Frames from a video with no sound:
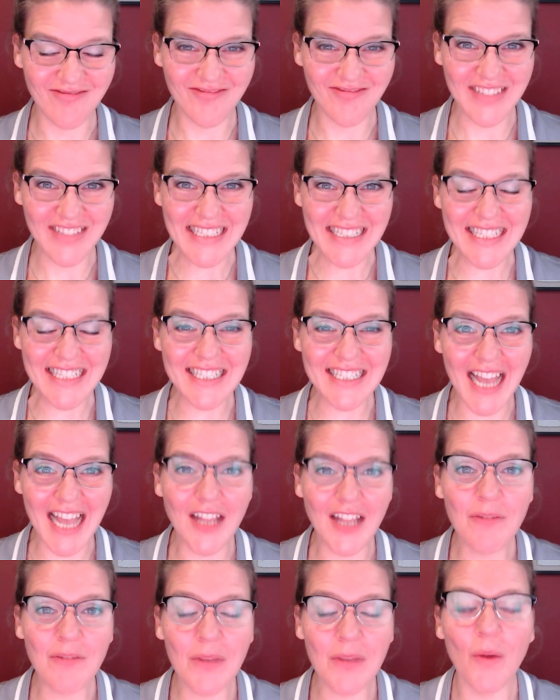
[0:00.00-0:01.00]

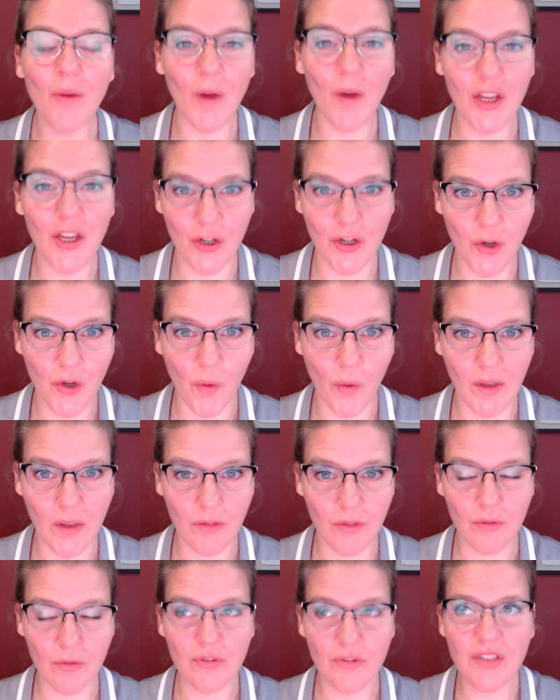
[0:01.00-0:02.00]
Send me what you're going
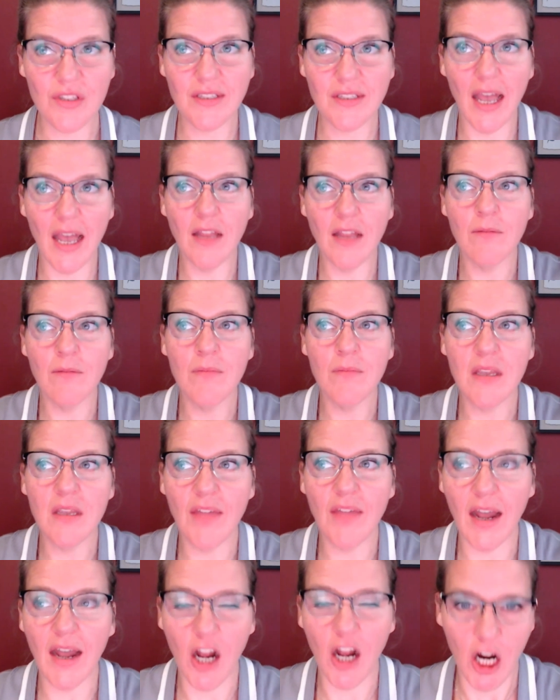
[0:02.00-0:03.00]
through. Send me
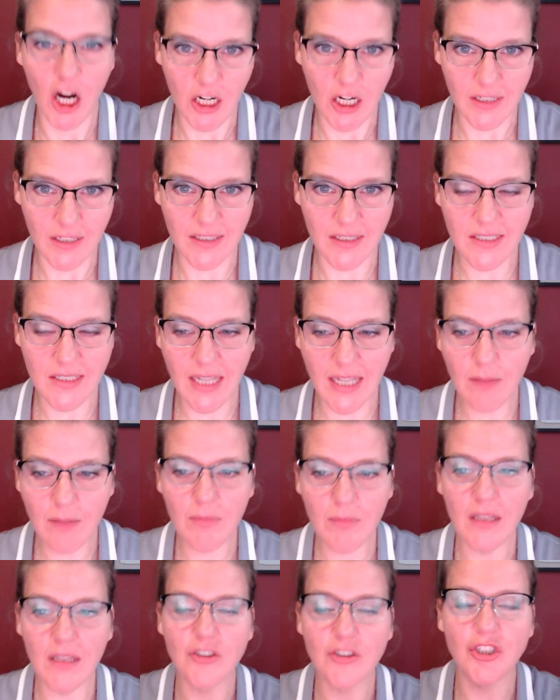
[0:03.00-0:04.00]
that hardness. Send
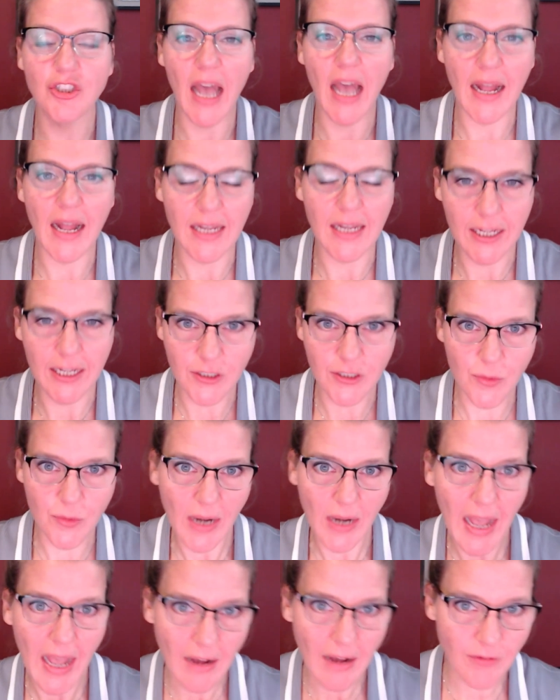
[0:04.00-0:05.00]
me, Jen, here's what
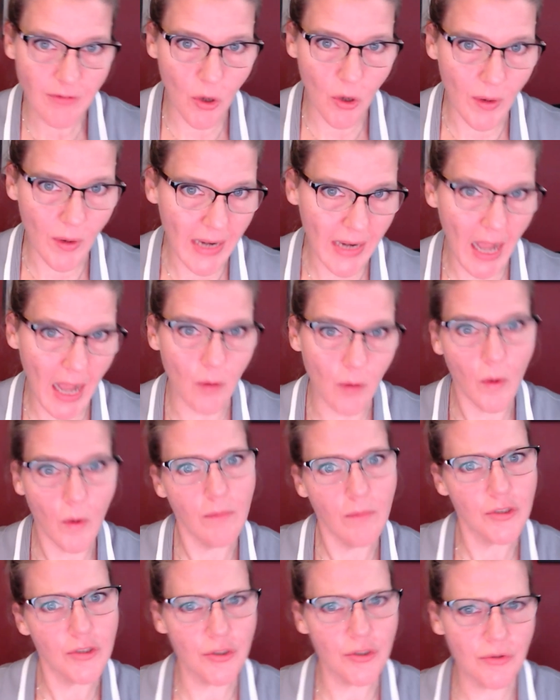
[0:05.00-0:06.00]
I have going on. What
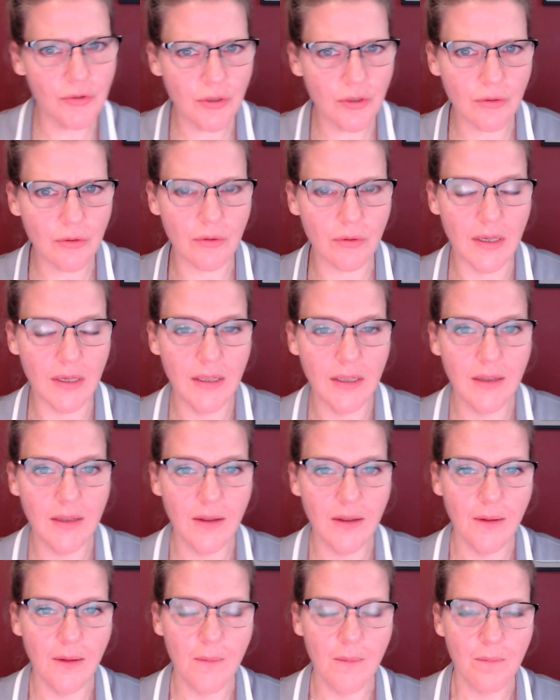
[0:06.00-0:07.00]
would you do?
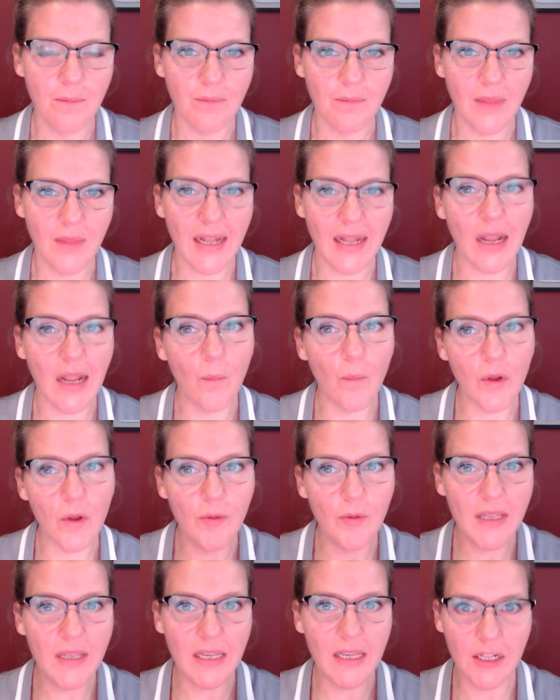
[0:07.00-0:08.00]
And I will
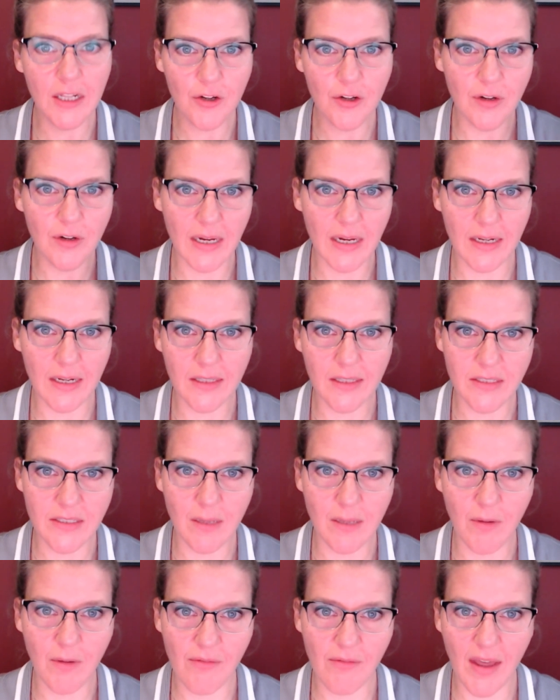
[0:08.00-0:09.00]
be integrating
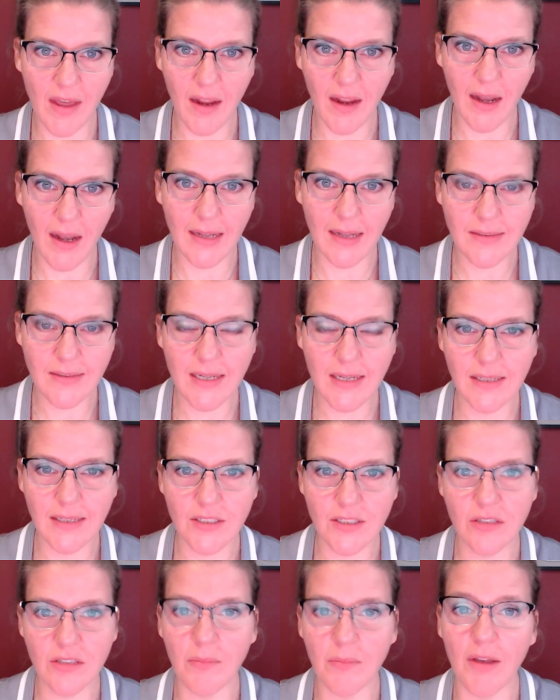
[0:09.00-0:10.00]
some of that
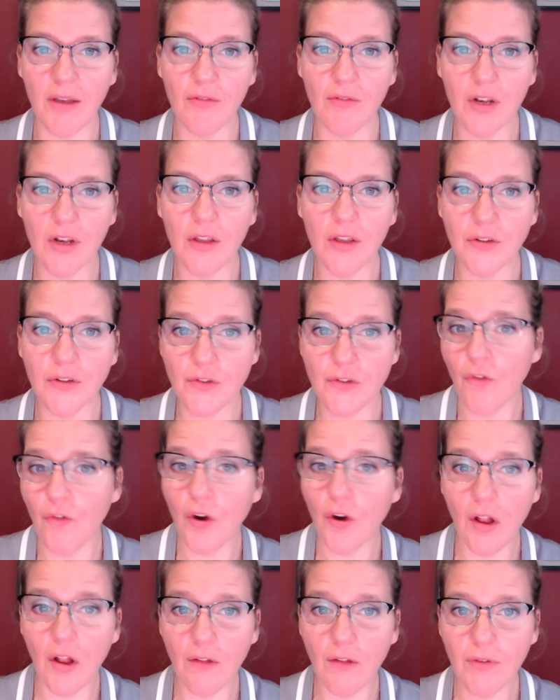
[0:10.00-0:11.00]
content into my videos
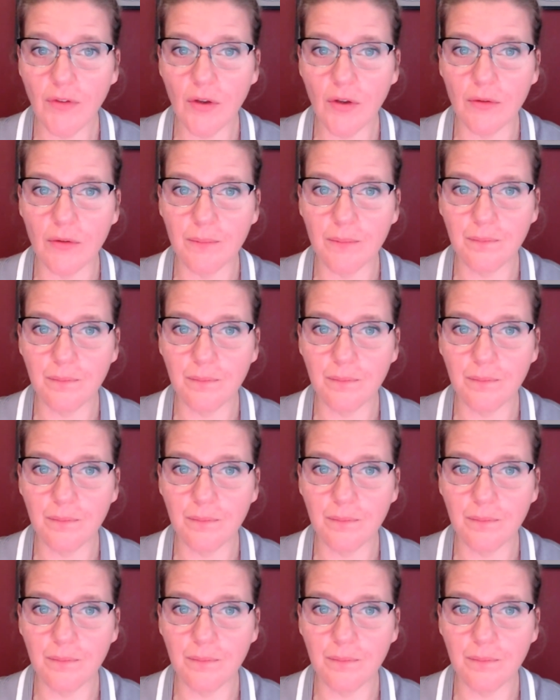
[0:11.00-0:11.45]
for all of you